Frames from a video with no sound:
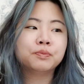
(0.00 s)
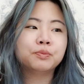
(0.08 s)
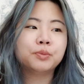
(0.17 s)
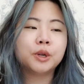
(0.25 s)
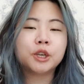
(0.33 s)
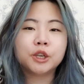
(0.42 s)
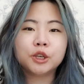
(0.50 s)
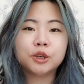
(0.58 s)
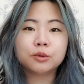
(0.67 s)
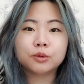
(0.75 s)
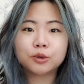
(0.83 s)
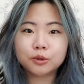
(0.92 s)
pretty
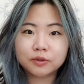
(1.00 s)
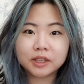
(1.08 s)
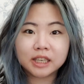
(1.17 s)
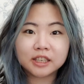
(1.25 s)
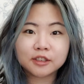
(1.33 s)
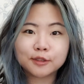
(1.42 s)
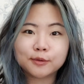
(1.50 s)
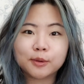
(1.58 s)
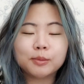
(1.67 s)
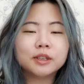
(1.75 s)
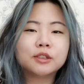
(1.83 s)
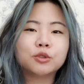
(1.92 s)
cute souvenirs from
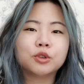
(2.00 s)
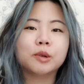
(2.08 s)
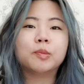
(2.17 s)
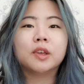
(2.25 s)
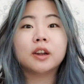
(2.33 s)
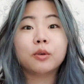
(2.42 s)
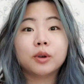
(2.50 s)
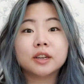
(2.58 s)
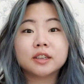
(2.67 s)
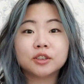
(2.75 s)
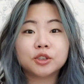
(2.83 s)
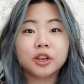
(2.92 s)
this trip that I wanted
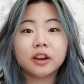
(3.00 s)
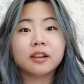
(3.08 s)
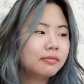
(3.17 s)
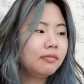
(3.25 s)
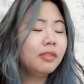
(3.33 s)
to share.